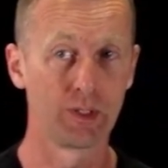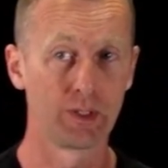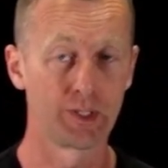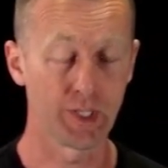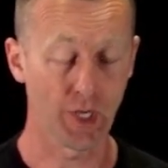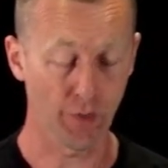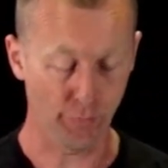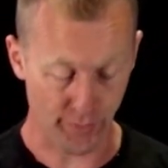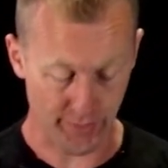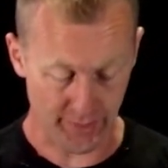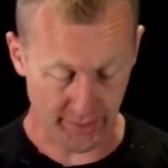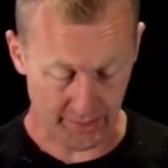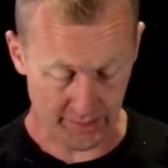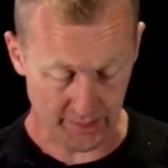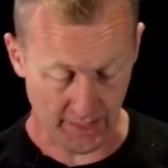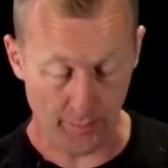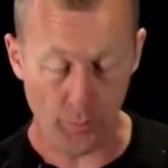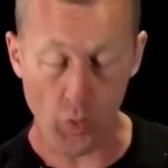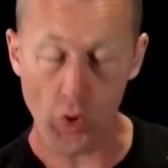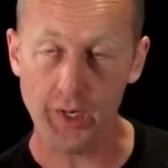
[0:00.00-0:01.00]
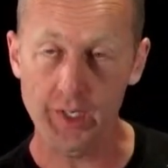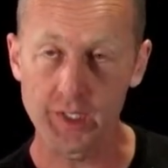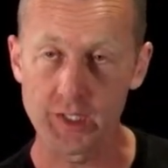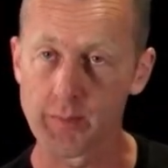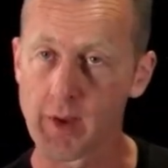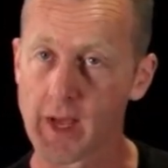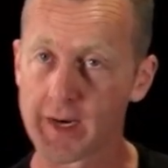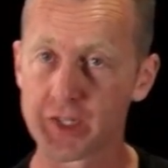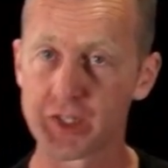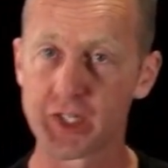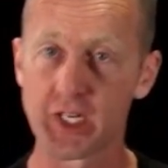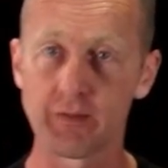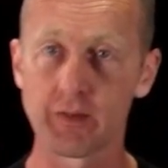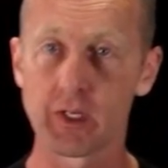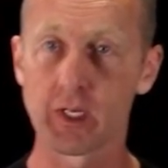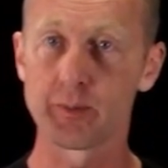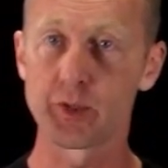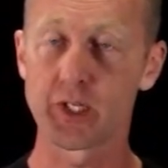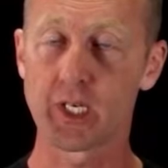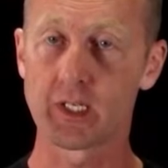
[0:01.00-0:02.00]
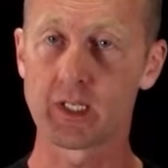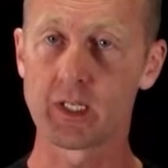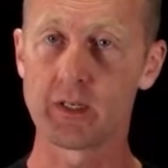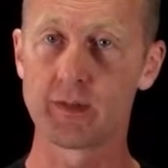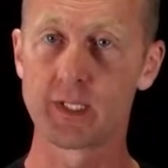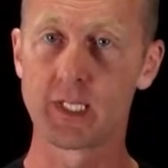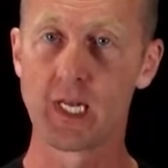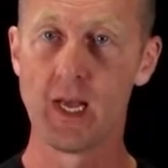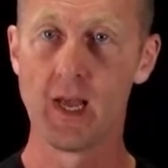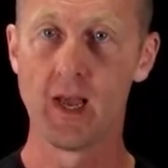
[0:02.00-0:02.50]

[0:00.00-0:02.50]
So if we think teamwork is about achieving objectives,